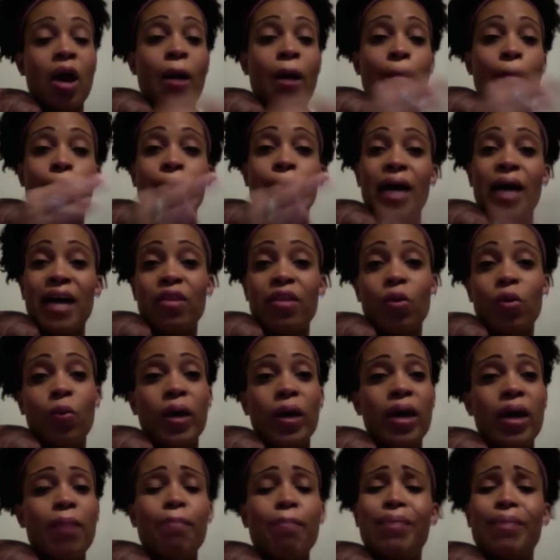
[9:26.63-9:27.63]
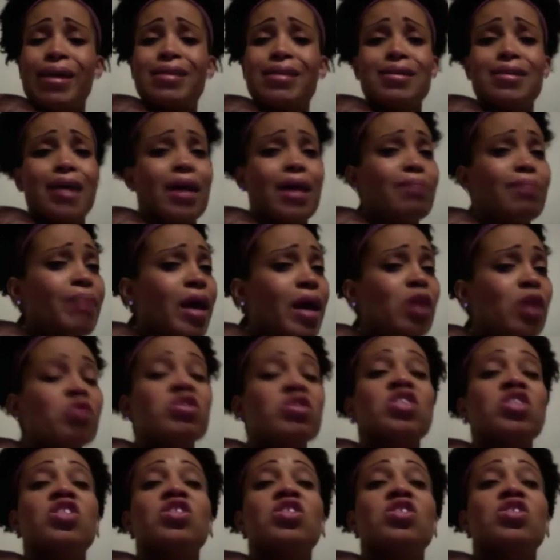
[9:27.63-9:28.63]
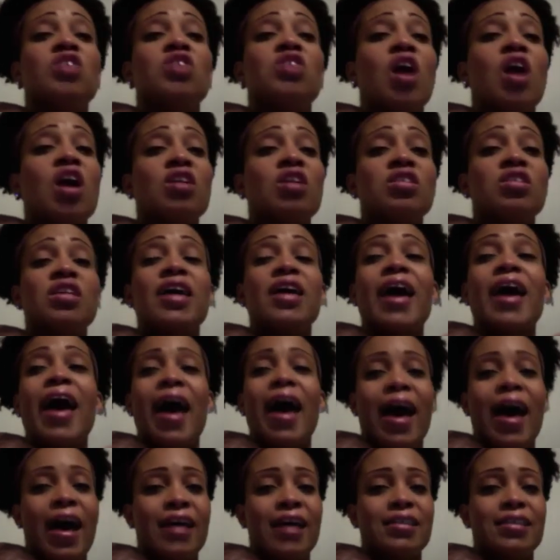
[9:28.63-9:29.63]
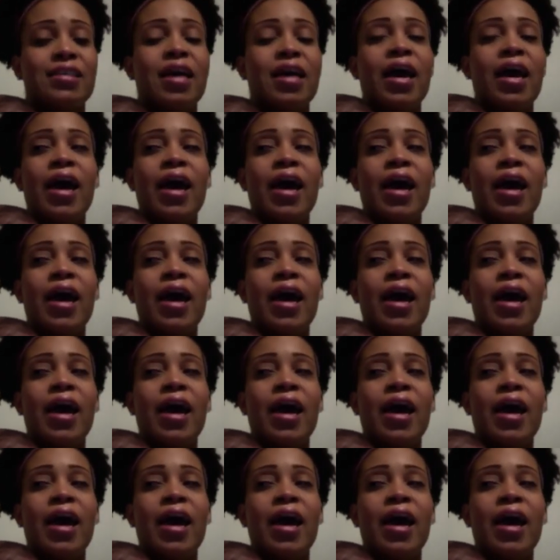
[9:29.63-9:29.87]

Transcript: by the way, bedside manner sucked ass.